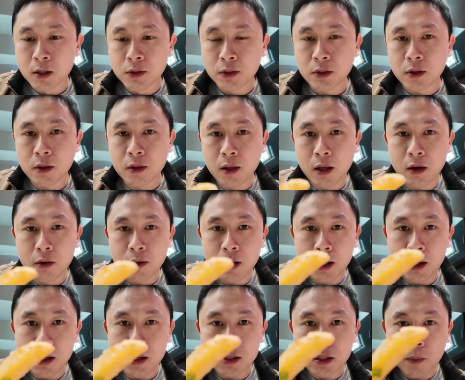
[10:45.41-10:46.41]
So there it
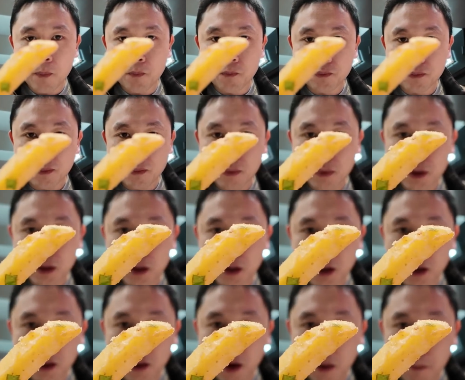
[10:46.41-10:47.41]
is,
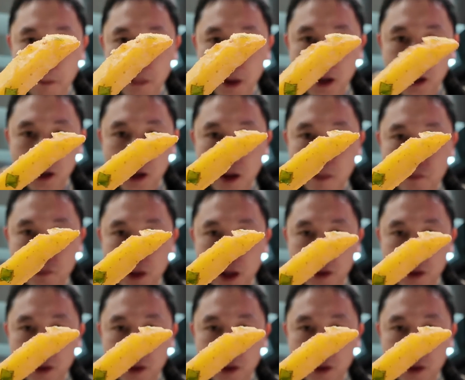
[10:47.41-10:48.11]
a lot bigger